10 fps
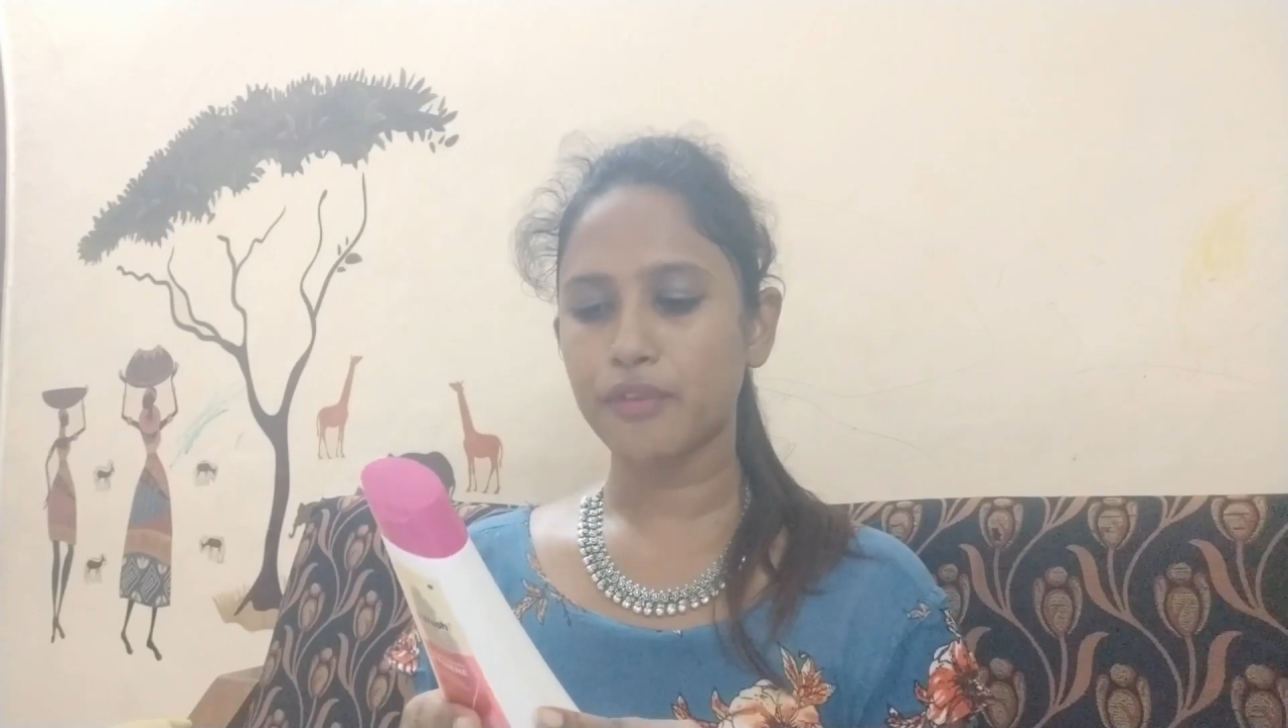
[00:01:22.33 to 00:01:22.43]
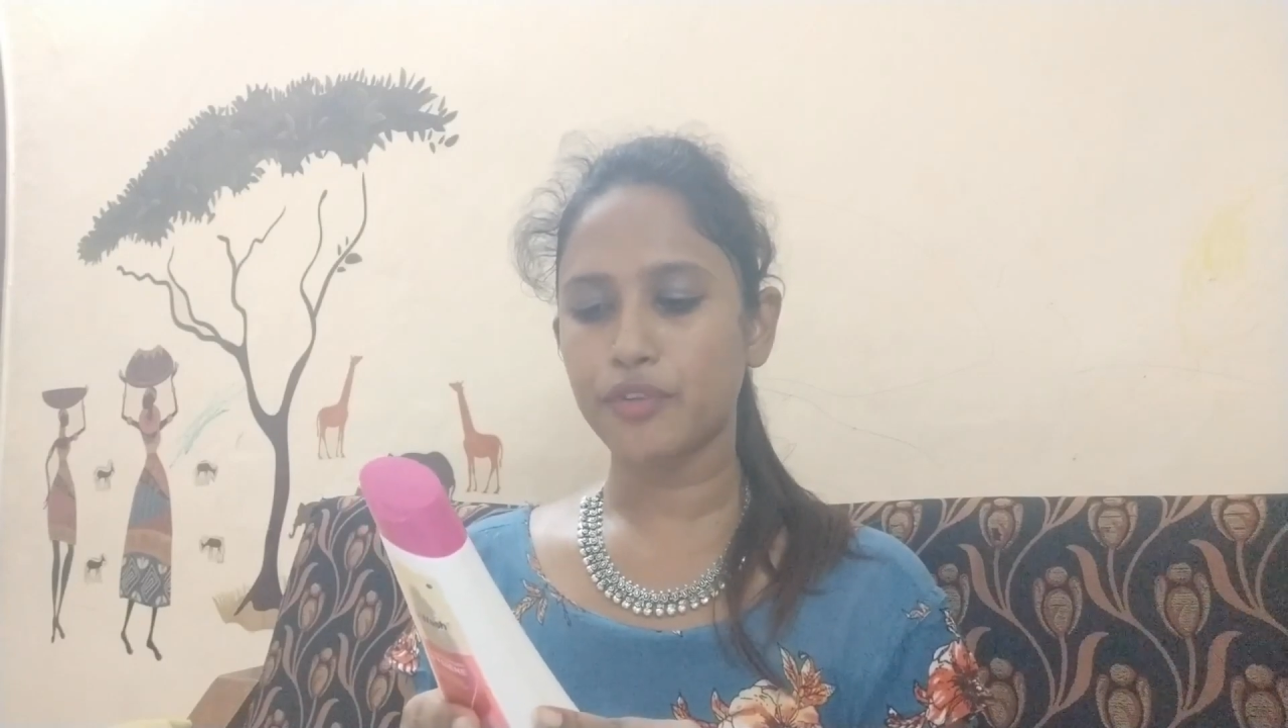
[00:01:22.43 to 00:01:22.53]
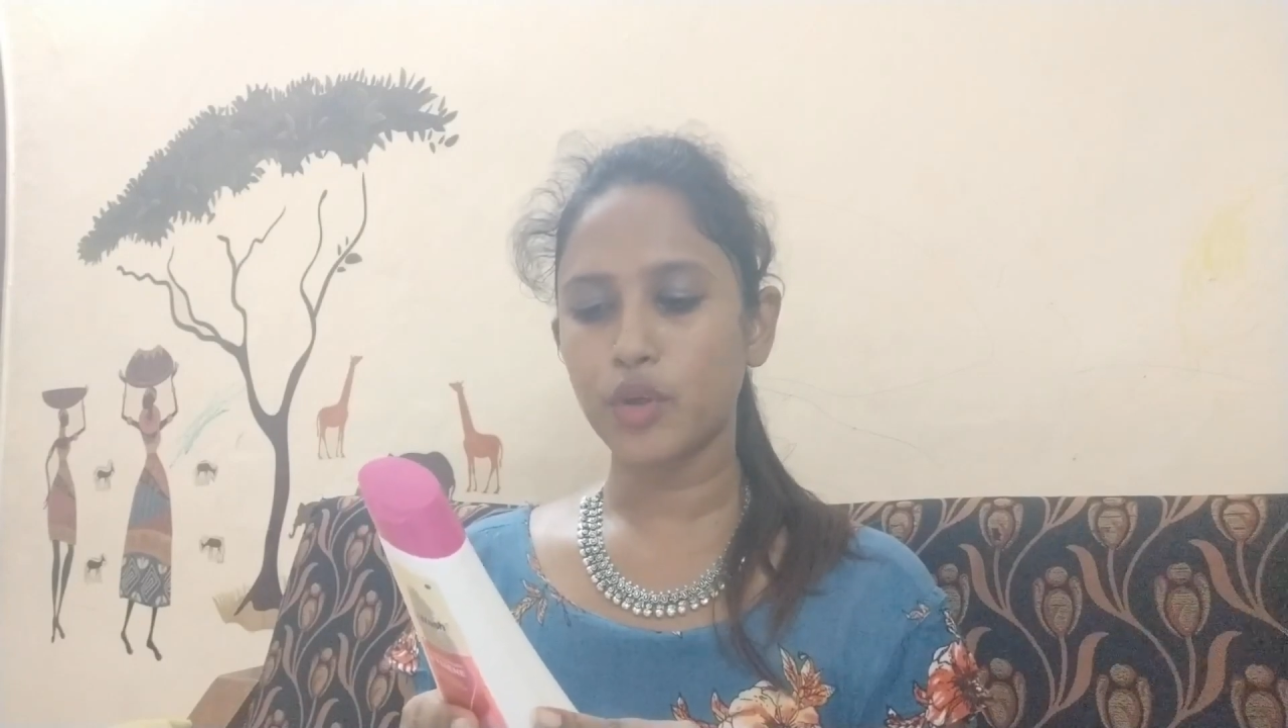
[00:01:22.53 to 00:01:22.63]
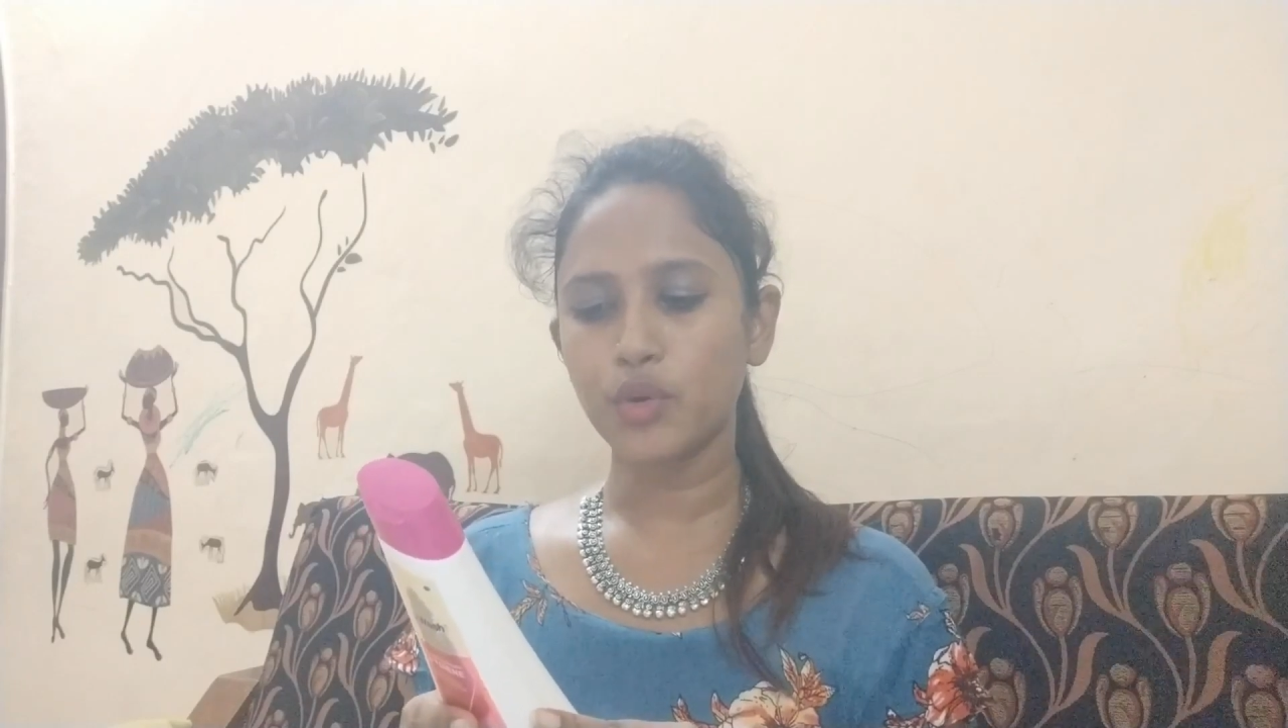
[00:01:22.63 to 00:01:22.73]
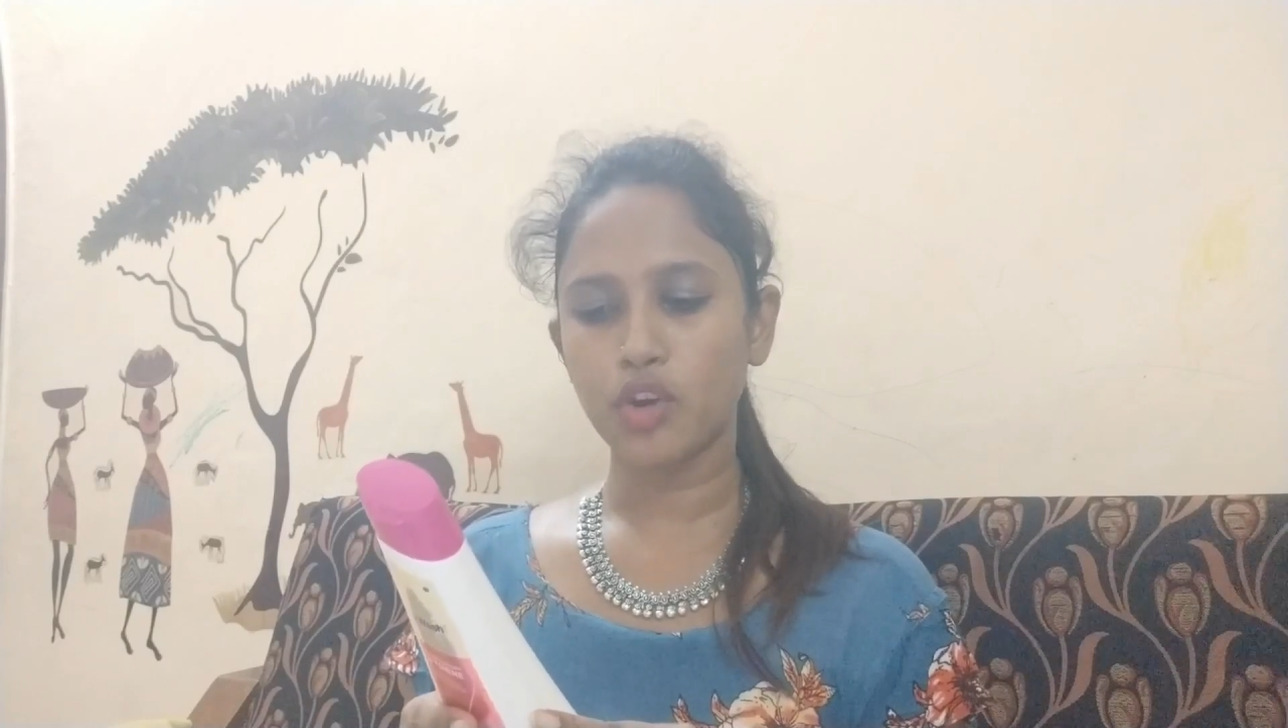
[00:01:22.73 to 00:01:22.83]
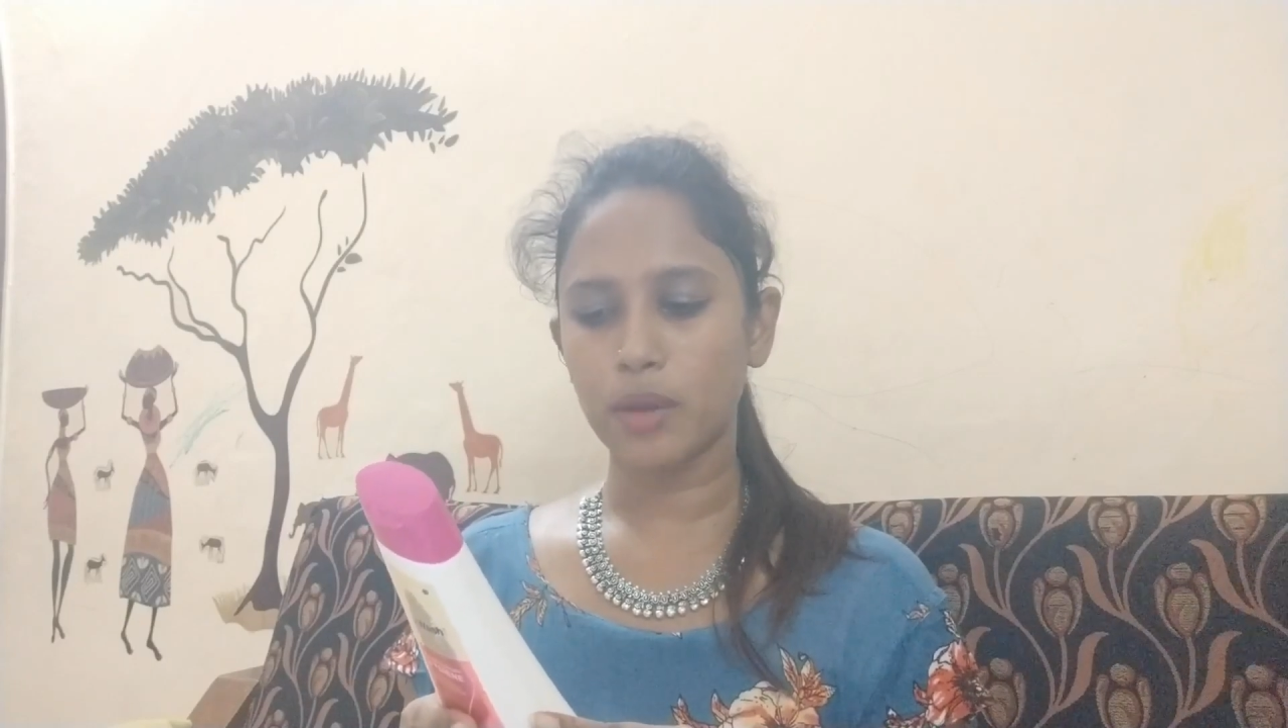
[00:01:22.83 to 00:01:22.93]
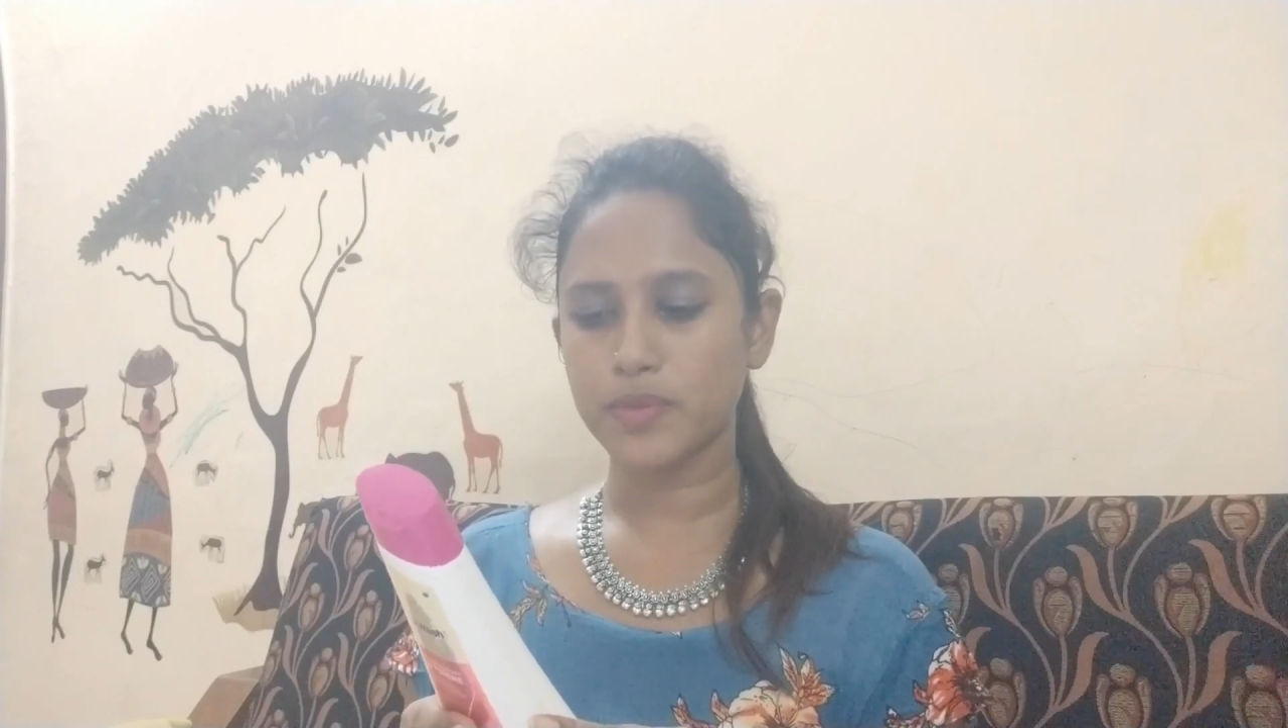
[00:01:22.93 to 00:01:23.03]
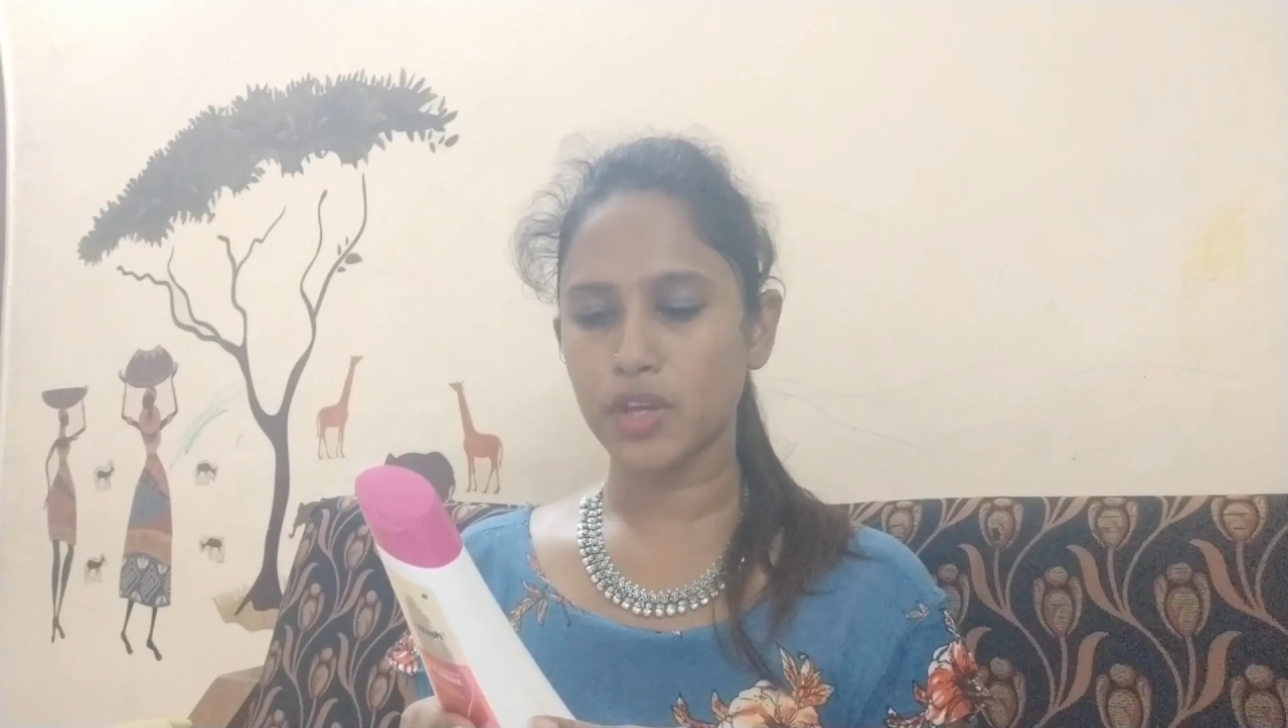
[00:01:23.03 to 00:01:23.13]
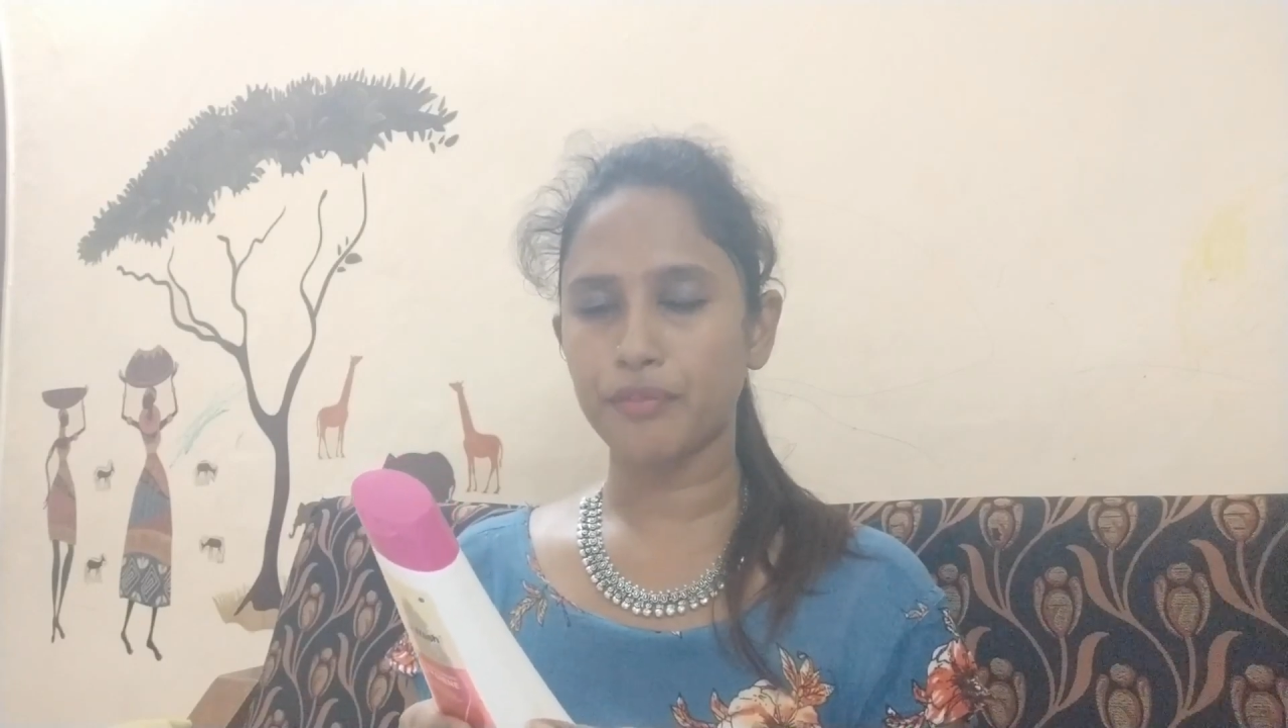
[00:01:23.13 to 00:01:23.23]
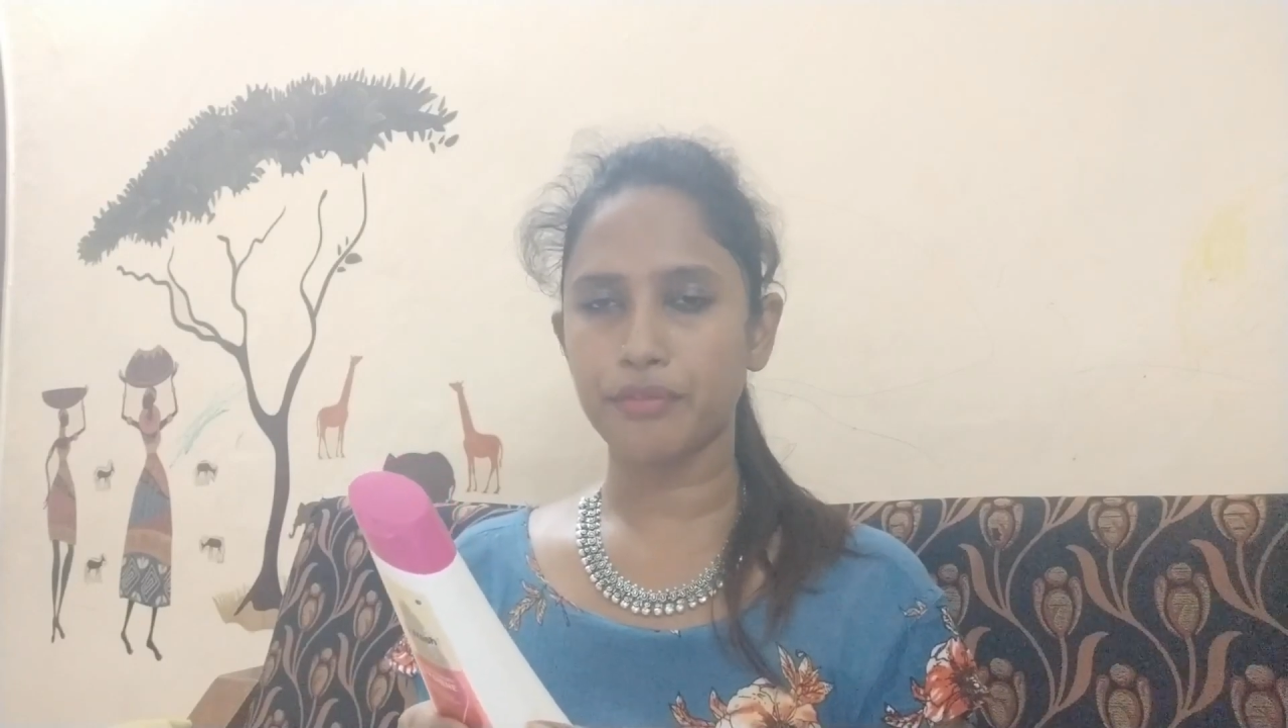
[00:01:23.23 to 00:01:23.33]
few
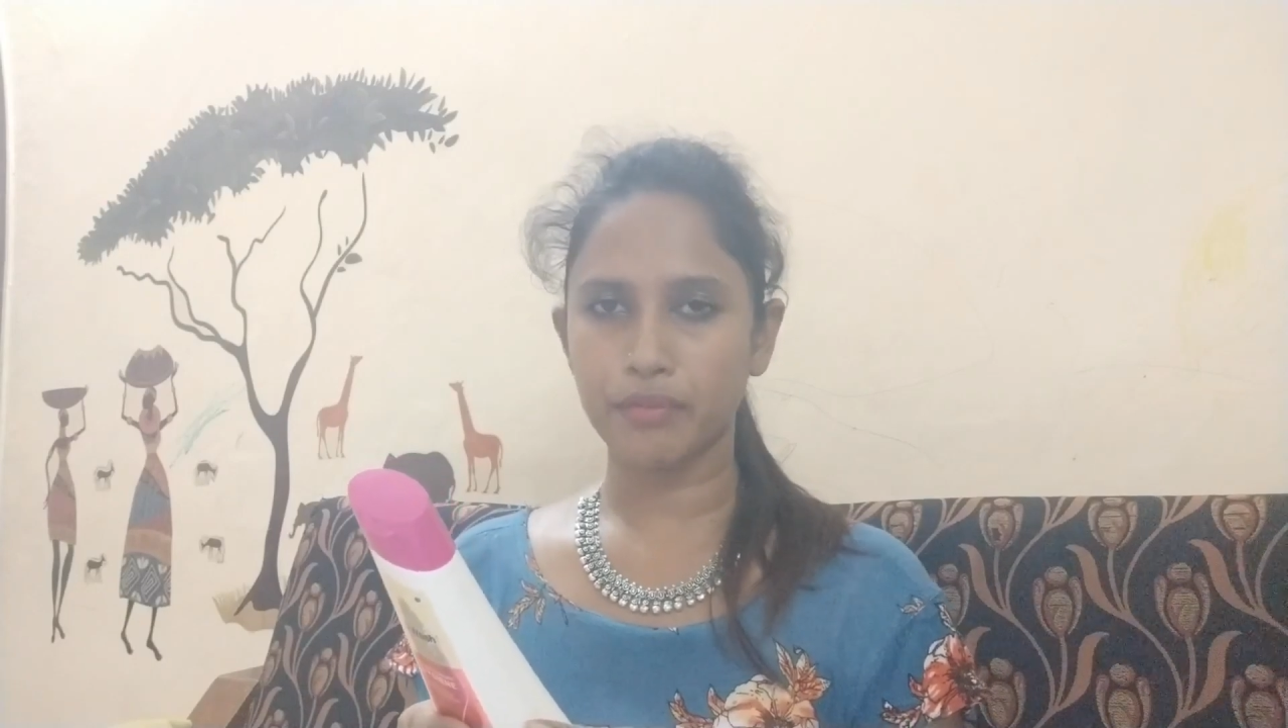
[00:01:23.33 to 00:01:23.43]
drops of